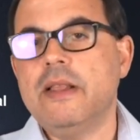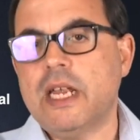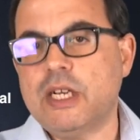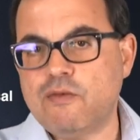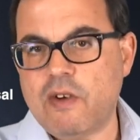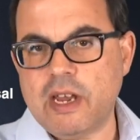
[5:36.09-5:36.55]

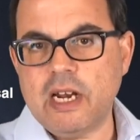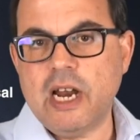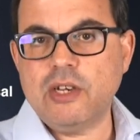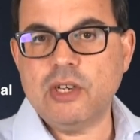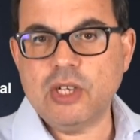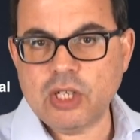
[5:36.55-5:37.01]
That's
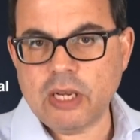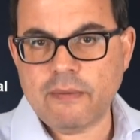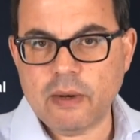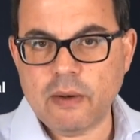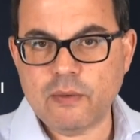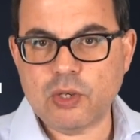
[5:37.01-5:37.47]
Regulation
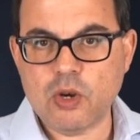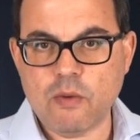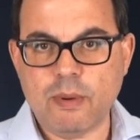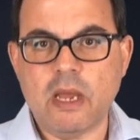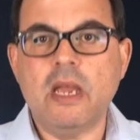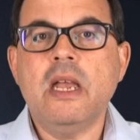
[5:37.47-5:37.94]
7 of
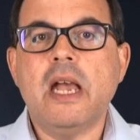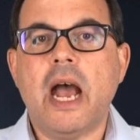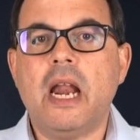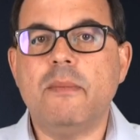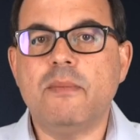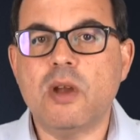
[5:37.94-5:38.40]
TUPE,
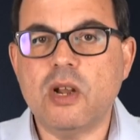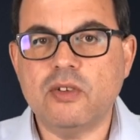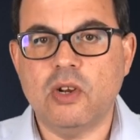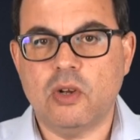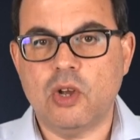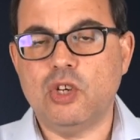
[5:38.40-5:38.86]
and I'm going
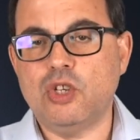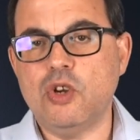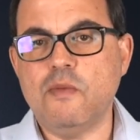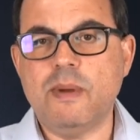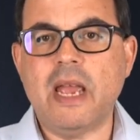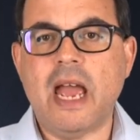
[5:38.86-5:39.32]
to look at
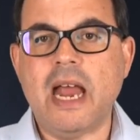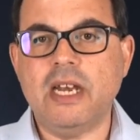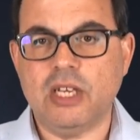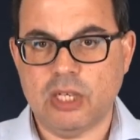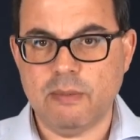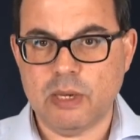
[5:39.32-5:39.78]
TUPE
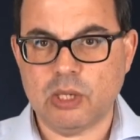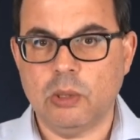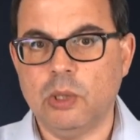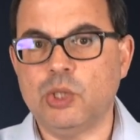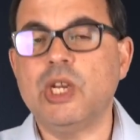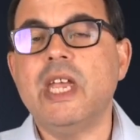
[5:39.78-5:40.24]
and
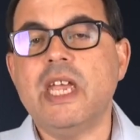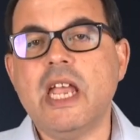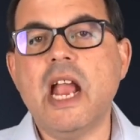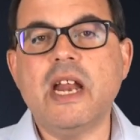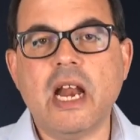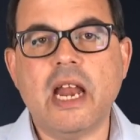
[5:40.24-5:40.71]
dismissals
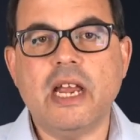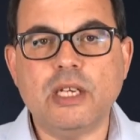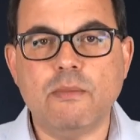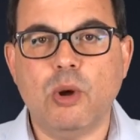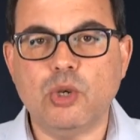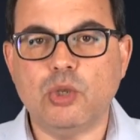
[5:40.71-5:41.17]
in a
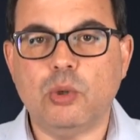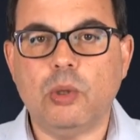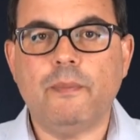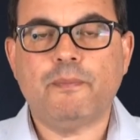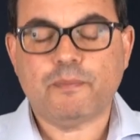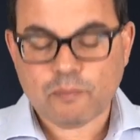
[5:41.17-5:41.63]
later module.